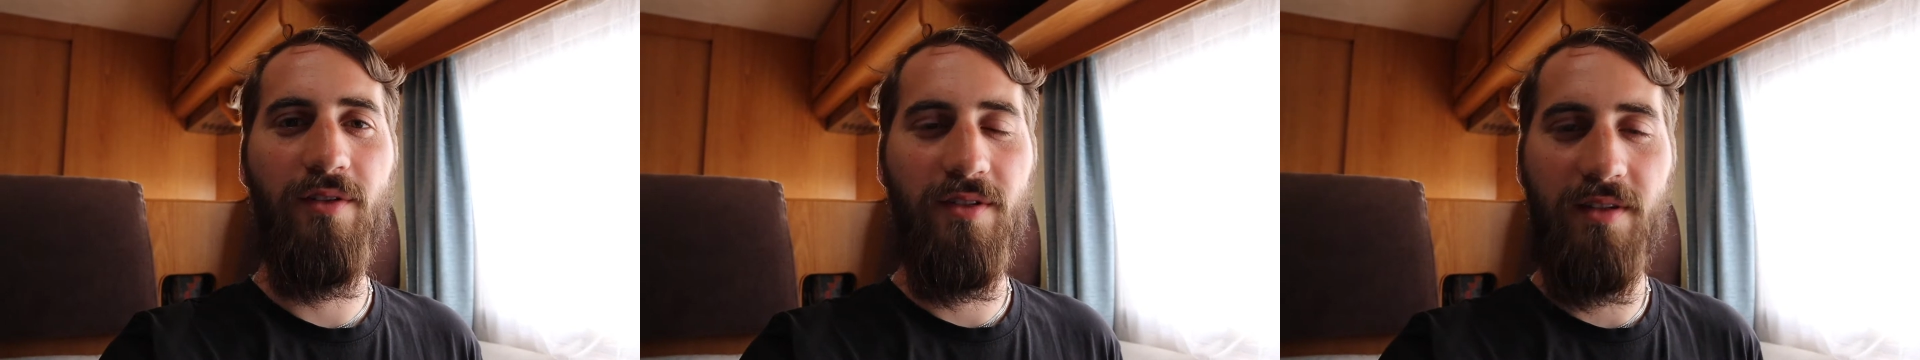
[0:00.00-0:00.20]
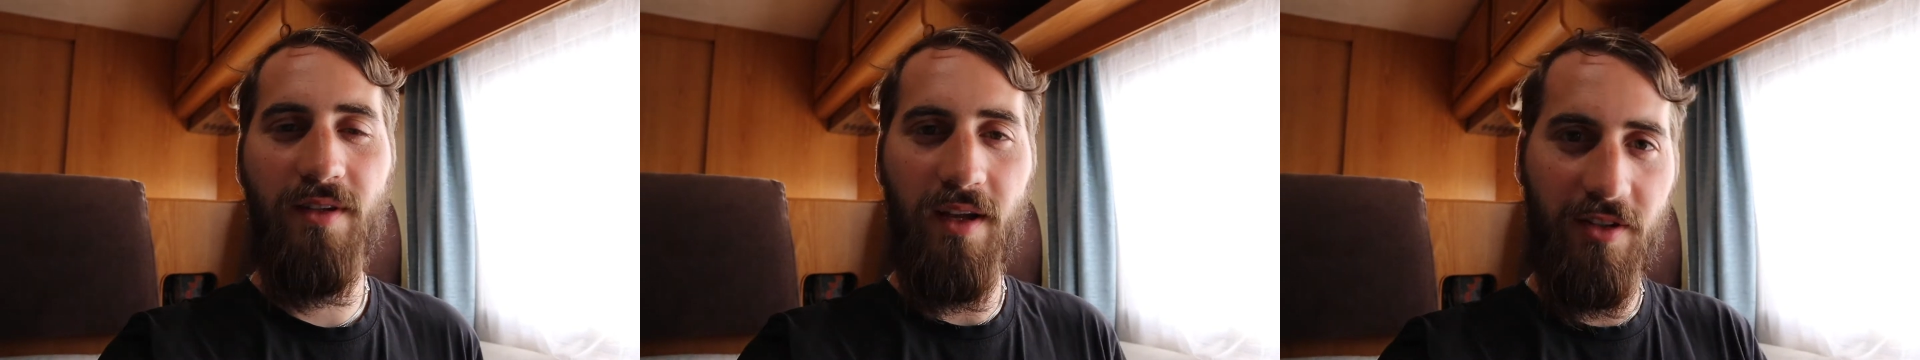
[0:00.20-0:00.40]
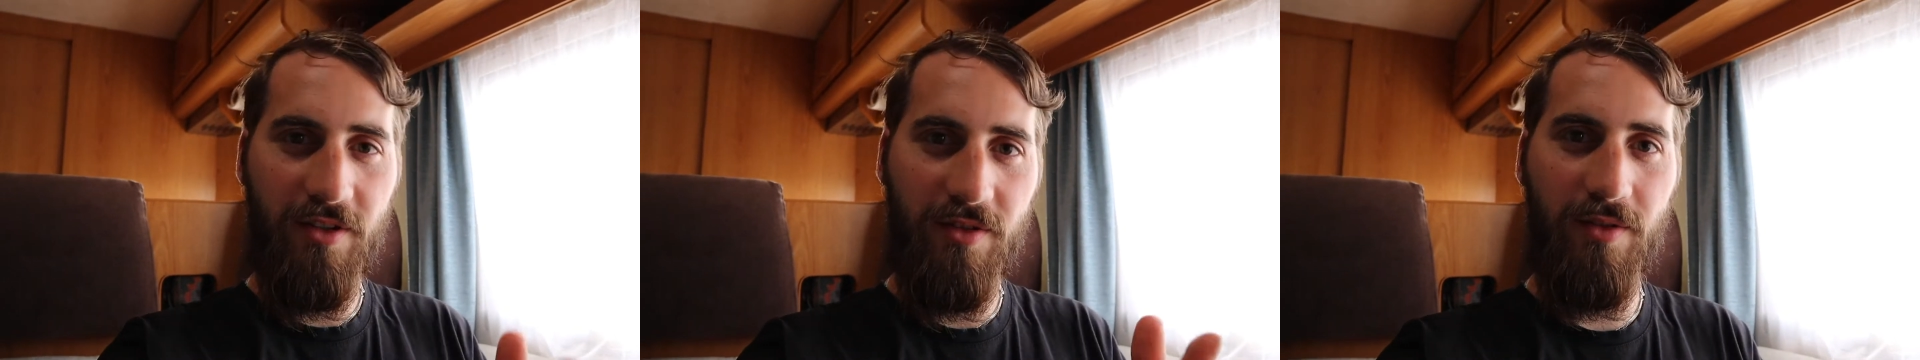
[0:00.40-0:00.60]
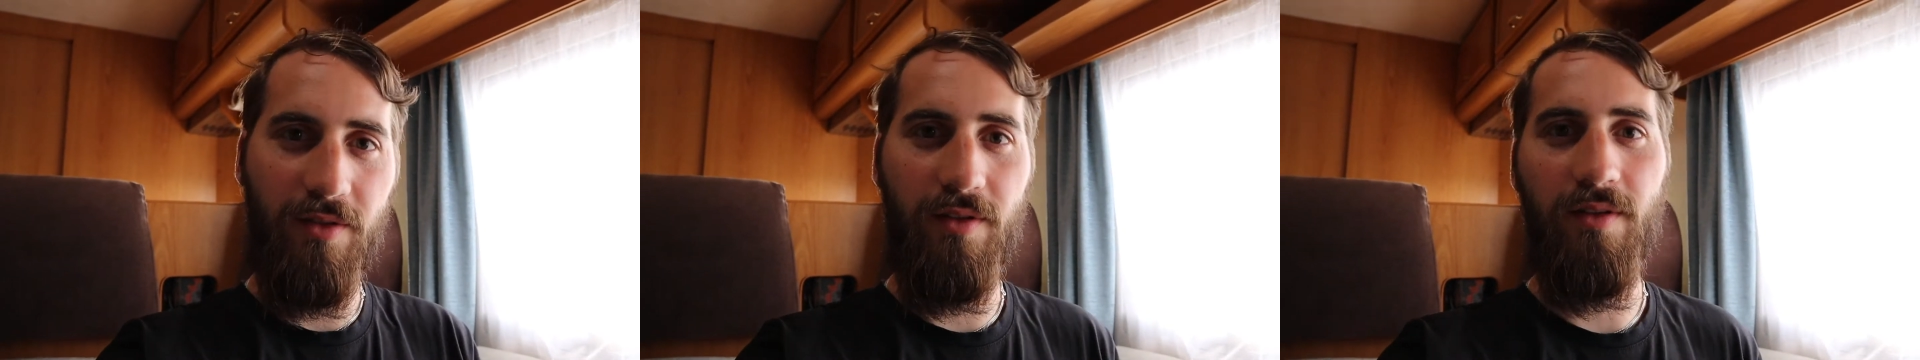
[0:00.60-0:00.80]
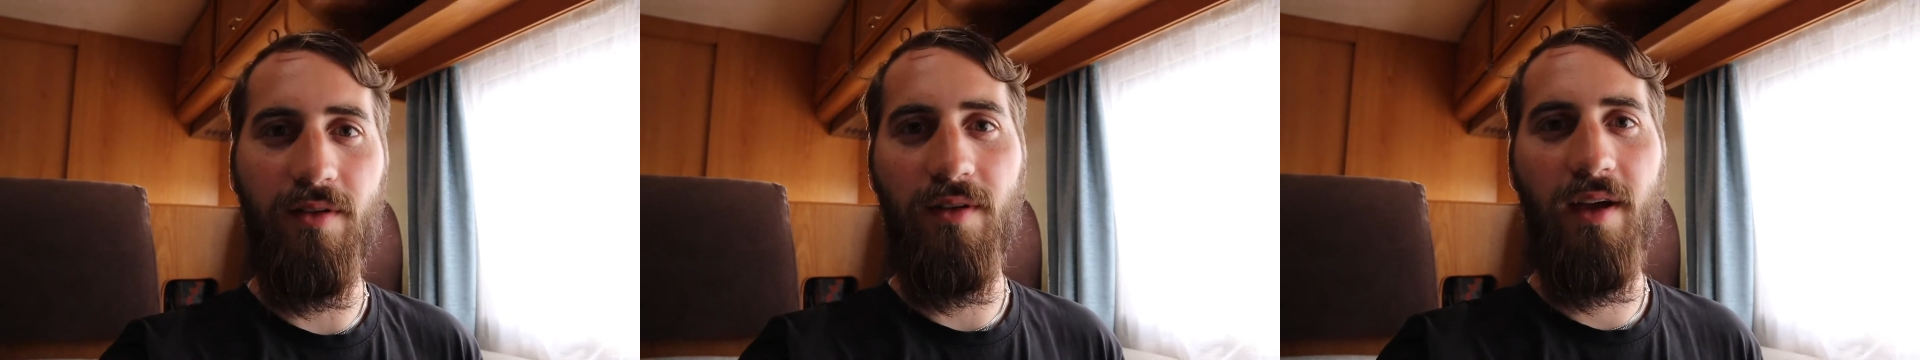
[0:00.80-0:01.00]
is attached to
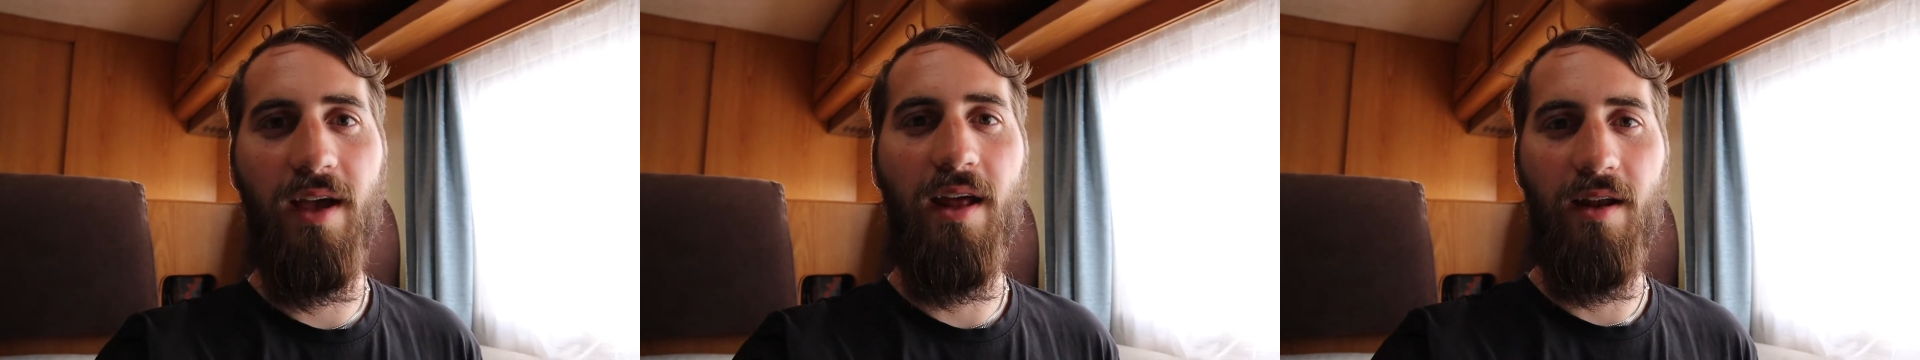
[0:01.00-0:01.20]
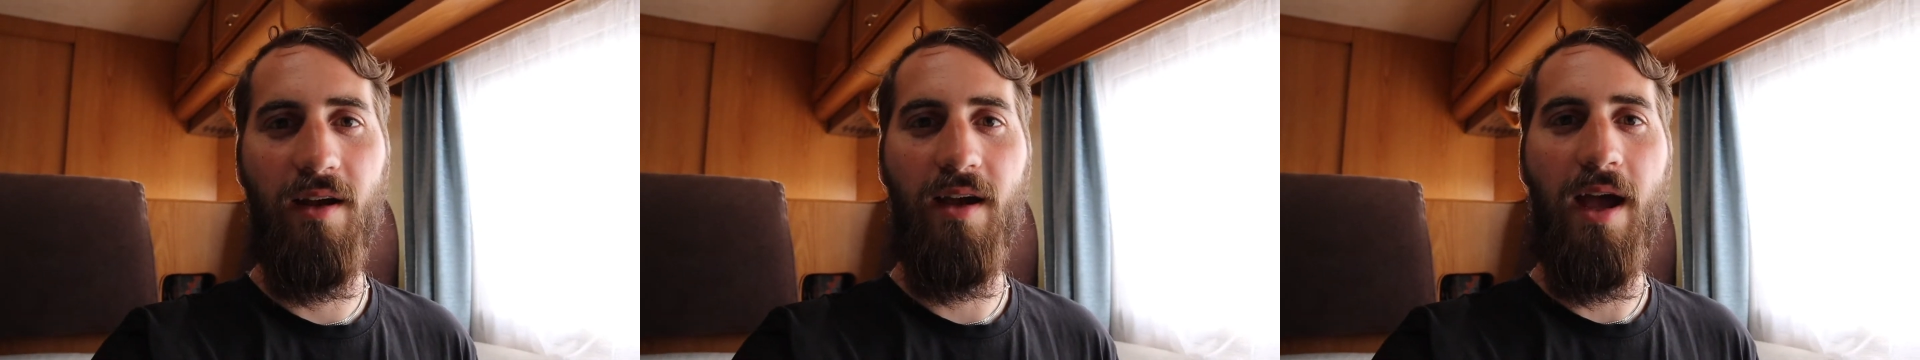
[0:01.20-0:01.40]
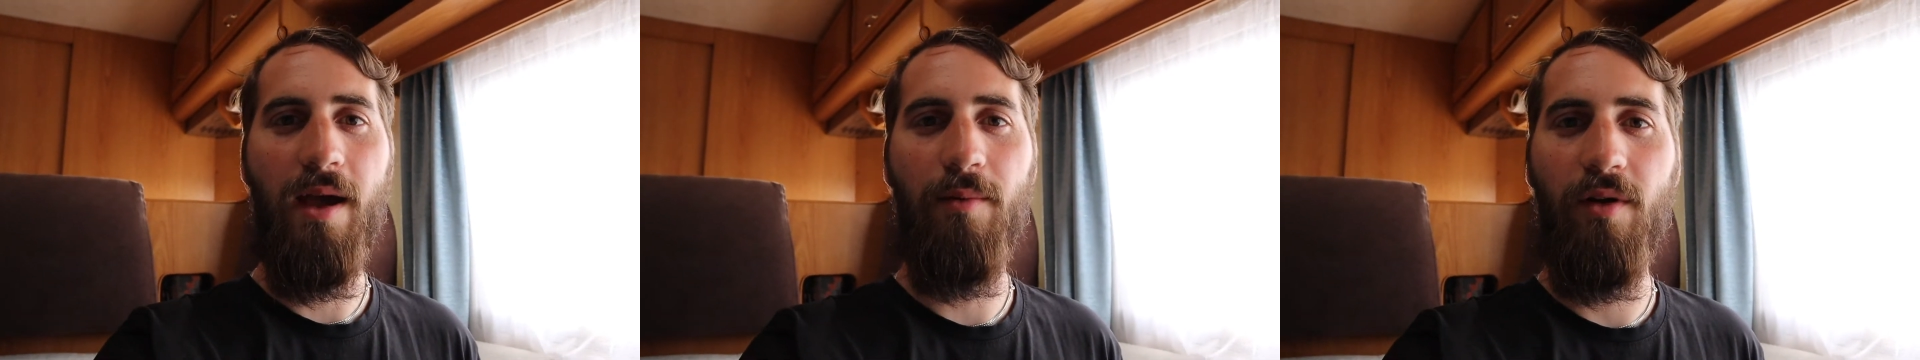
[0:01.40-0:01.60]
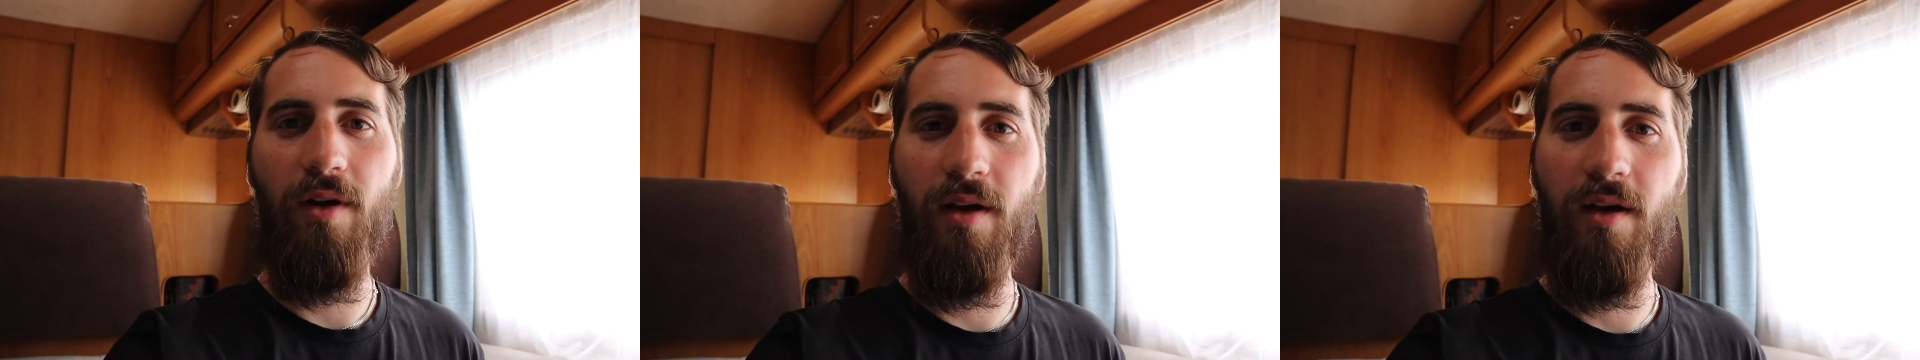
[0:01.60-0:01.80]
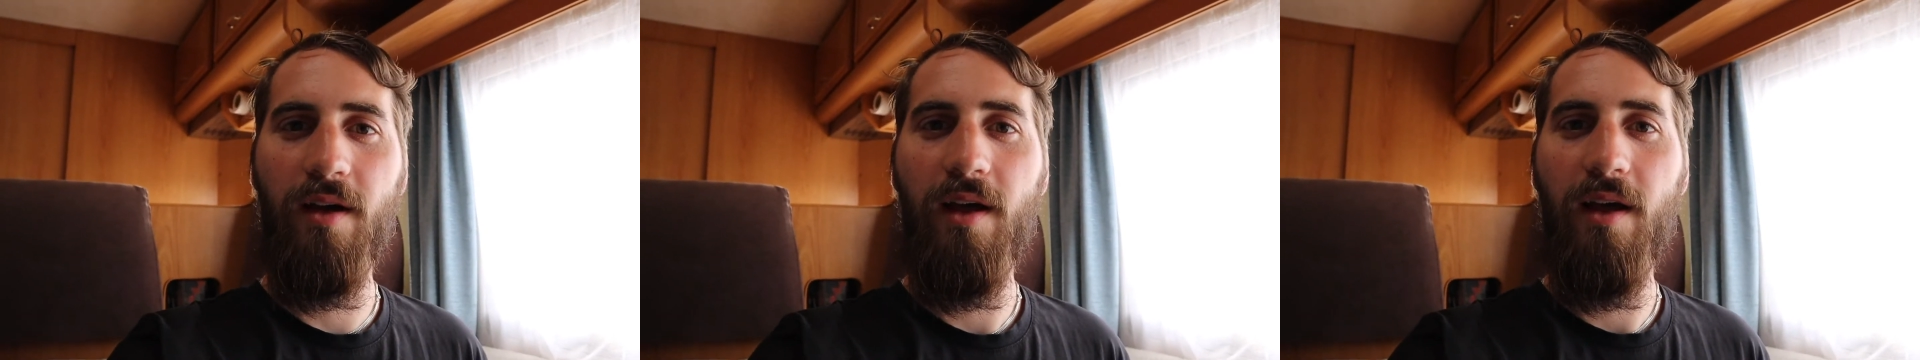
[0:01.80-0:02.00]
the Canon
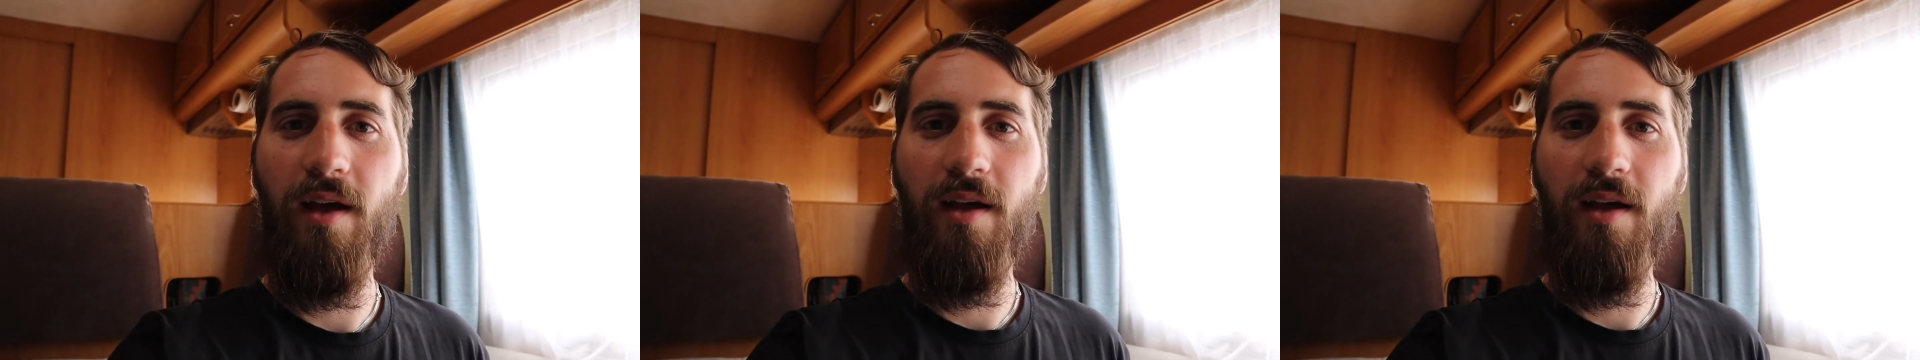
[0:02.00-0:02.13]
camera,